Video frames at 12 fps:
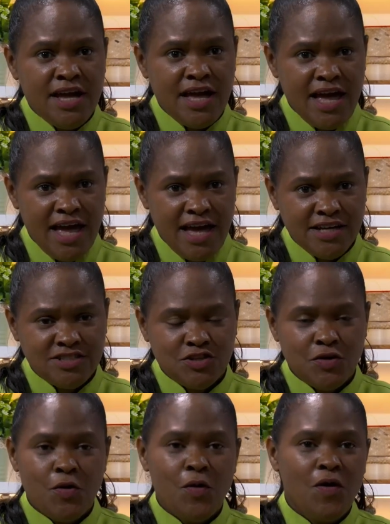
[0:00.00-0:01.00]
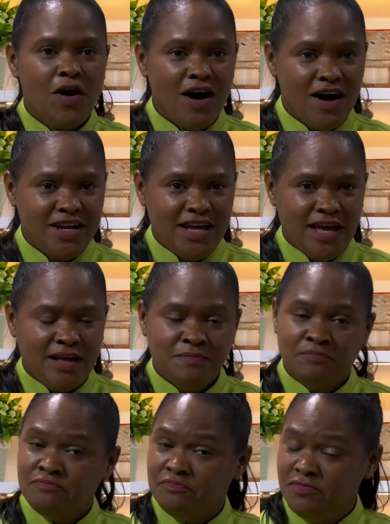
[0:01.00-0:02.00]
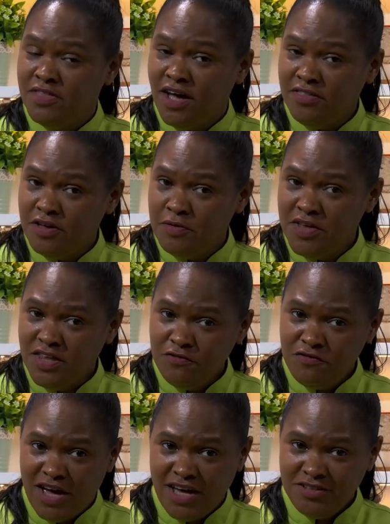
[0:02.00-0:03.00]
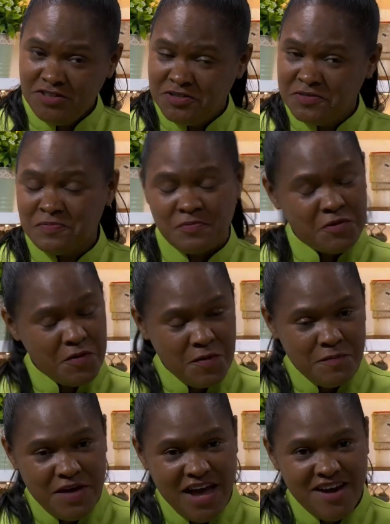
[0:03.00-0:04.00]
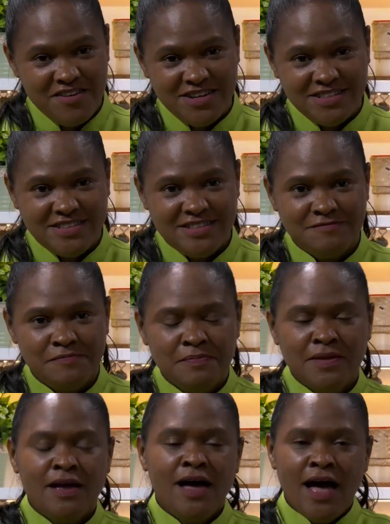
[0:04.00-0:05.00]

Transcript: eggs, or honey, nothing with a face or parents.